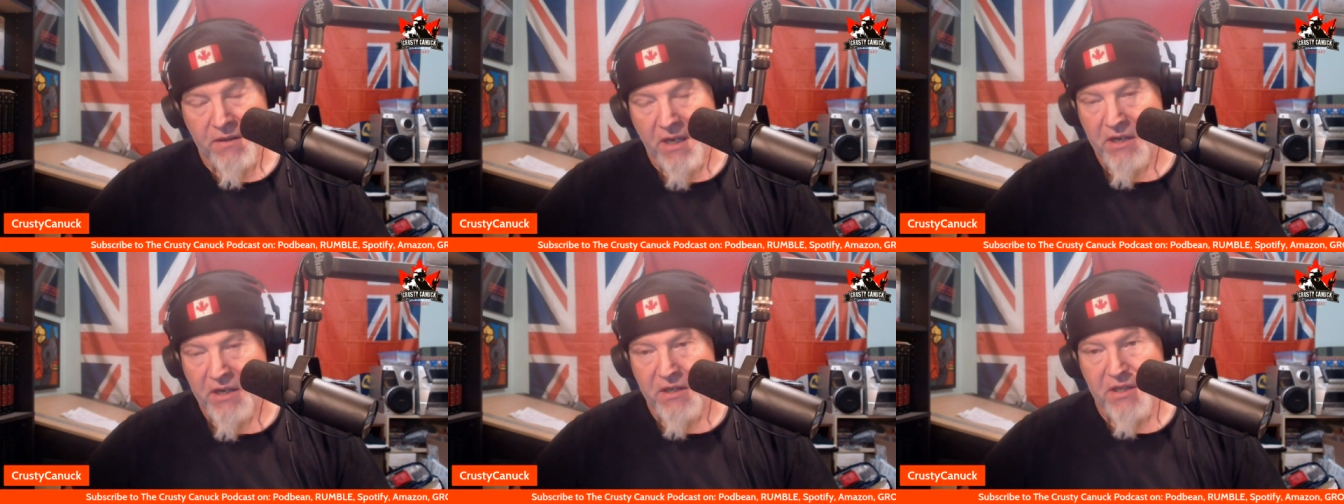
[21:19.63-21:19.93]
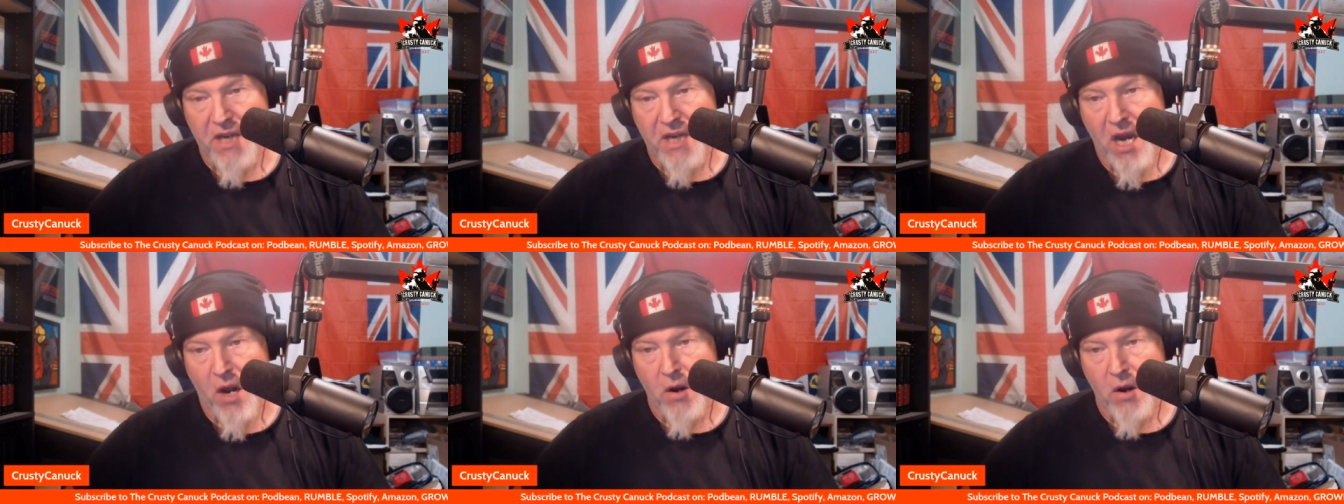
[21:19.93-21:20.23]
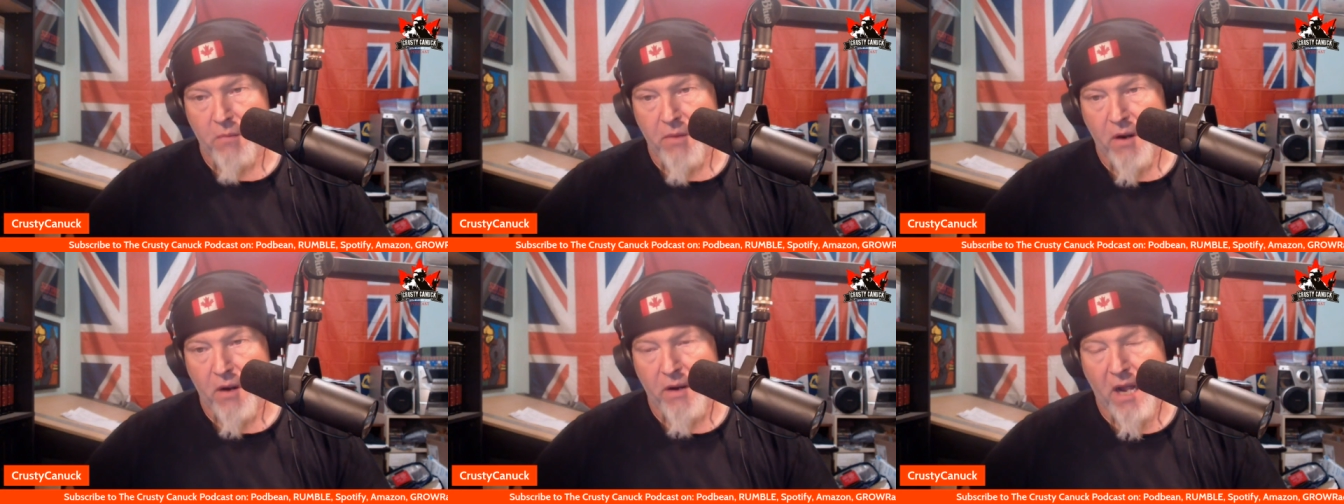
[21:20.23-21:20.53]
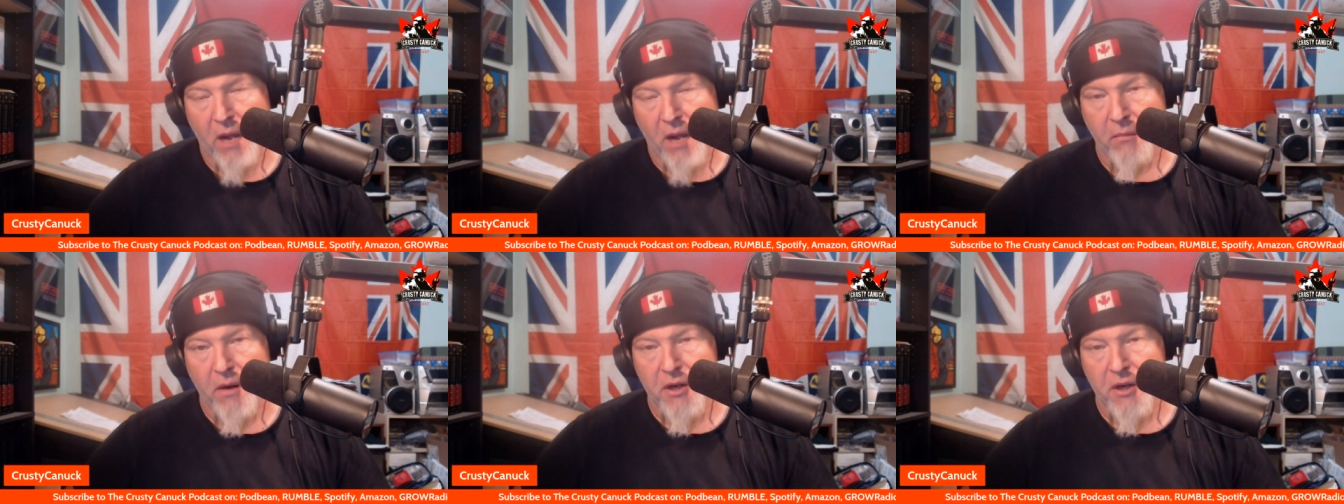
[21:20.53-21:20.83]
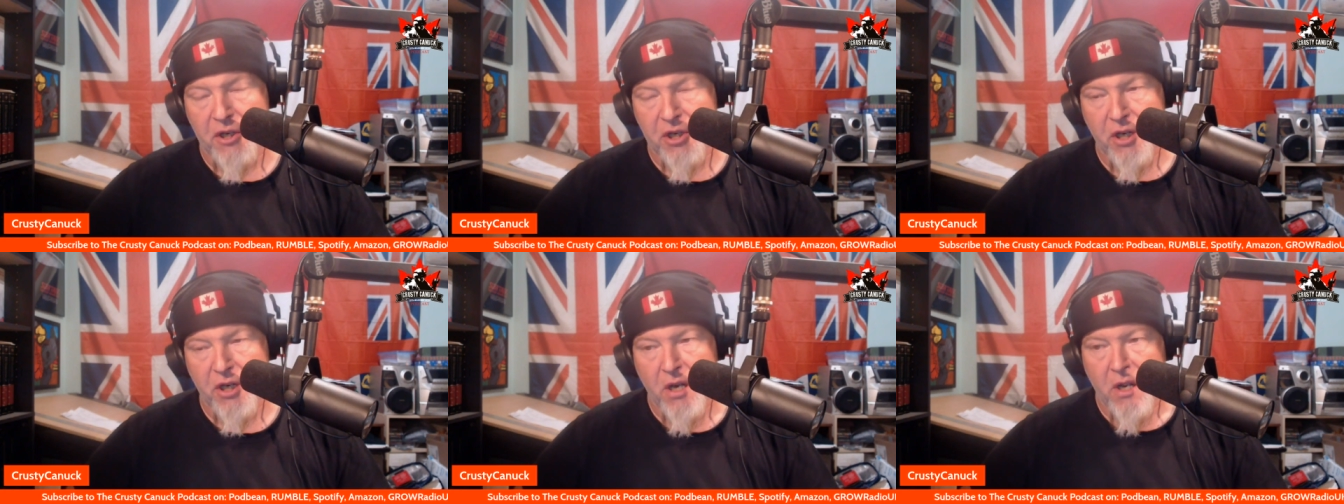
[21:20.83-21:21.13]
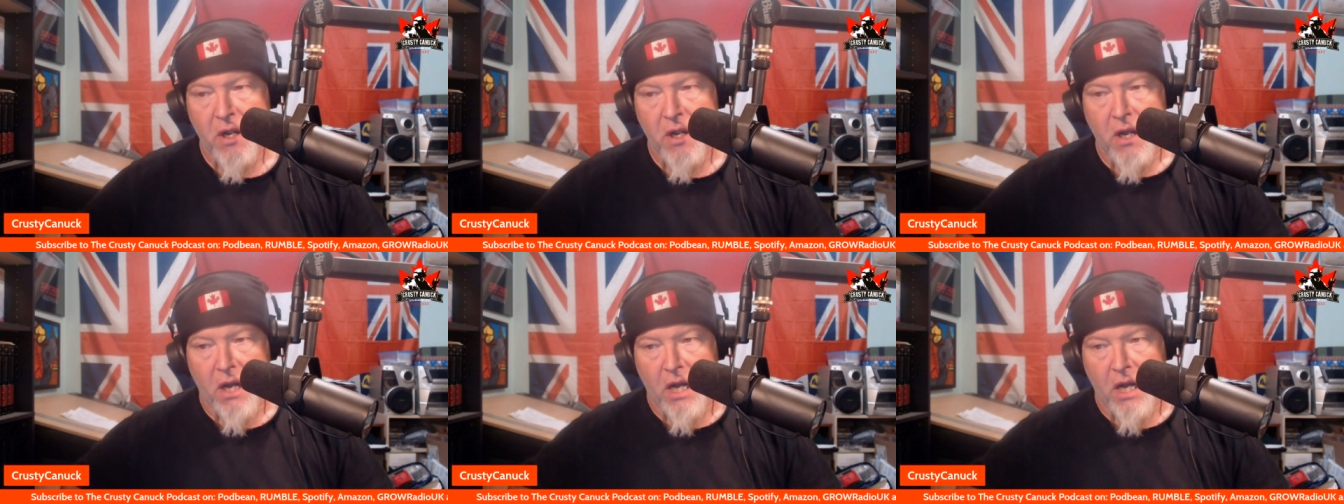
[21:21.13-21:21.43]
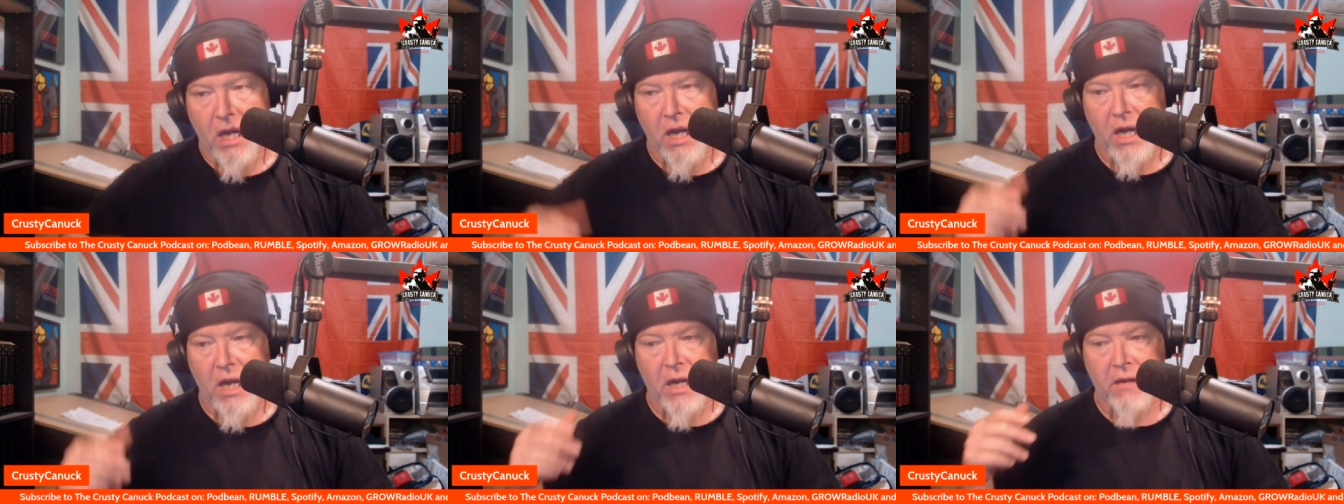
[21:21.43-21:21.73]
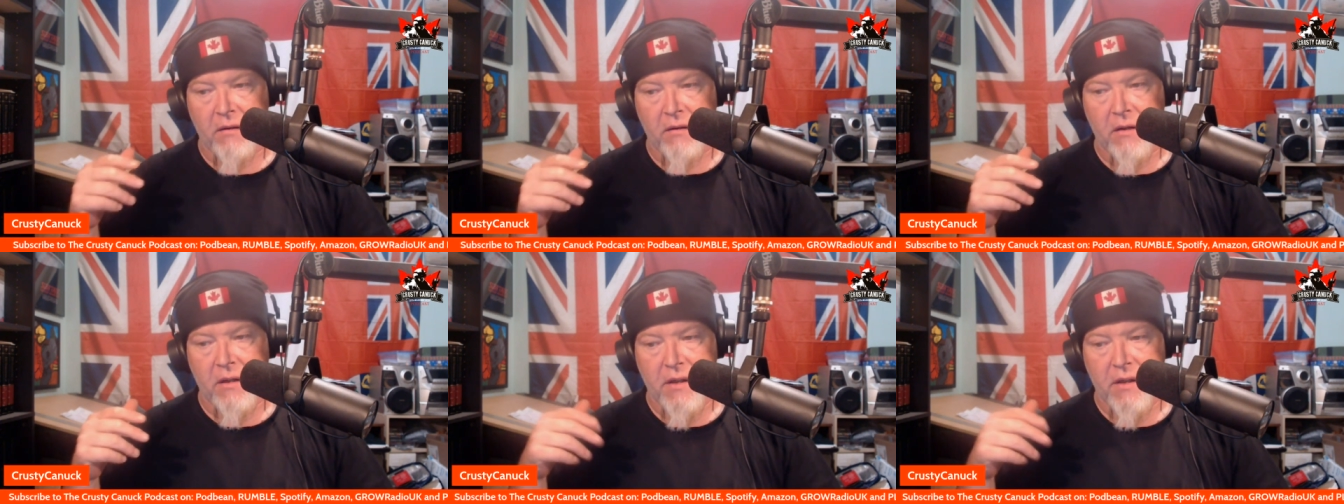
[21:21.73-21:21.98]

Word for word: They just care about how much uh,